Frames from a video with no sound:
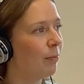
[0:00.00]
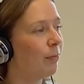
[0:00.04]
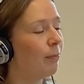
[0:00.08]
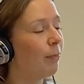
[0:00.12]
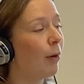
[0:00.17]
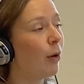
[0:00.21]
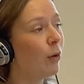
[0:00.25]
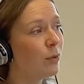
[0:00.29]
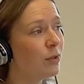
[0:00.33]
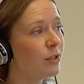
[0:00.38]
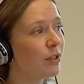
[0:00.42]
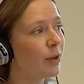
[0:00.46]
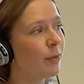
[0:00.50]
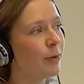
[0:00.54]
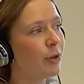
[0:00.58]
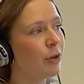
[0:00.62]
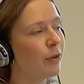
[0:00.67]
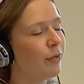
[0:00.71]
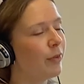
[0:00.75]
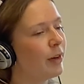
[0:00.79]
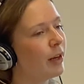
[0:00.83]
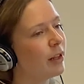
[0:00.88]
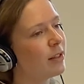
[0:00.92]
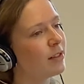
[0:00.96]
But also when
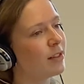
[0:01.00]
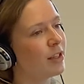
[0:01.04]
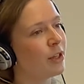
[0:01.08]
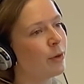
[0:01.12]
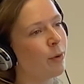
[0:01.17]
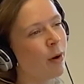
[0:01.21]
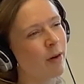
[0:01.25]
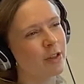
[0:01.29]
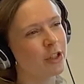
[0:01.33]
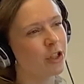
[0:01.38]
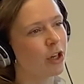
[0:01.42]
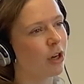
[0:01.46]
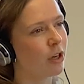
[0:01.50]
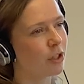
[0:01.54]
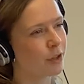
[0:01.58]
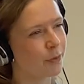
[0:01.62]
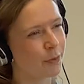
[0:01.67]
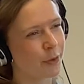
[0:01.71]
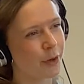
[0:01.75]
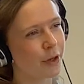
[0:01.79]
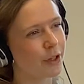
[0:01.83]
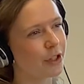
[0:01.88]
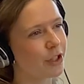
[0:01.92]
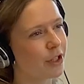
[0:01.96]
you're freelancing, you are in charge of
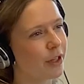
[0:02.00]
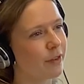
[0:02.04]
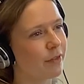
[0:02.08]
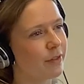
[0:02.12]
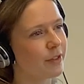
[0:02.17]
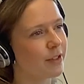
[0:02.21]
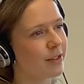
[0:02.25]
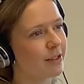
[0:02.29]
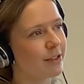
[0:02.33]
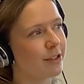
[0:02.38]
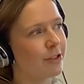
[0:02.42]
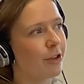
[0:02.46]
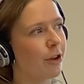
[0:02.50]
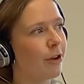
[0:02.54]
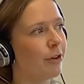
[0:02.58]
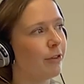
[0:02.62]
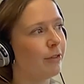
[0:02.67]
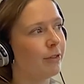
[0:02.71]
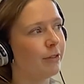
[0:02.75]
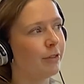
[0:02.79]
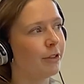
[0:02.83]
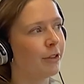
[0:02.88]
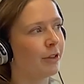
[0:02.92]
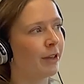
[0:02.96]
your own shifts,
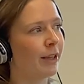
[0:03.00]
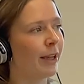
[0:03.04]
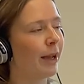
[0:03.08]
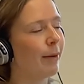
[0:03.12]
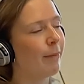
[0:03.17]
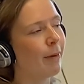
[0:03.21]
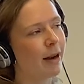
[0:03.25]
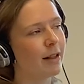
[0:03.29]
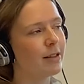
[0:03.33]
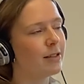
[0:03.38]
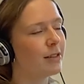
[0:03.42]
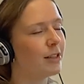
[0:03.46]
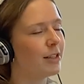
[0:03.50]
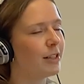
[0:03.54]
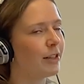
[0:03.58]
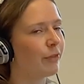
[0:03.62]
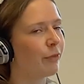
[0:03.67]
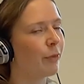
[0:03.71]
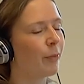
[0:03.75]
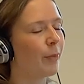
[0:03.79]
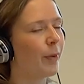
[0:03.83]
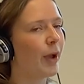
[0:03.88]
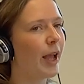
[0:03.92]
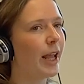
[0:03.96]
so you can get balance in a
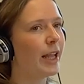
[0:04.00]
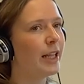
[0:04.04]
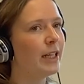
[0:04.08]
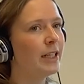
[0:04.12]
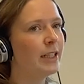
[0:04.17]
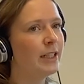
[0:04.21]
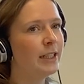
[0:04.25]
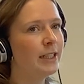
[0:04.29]
different way.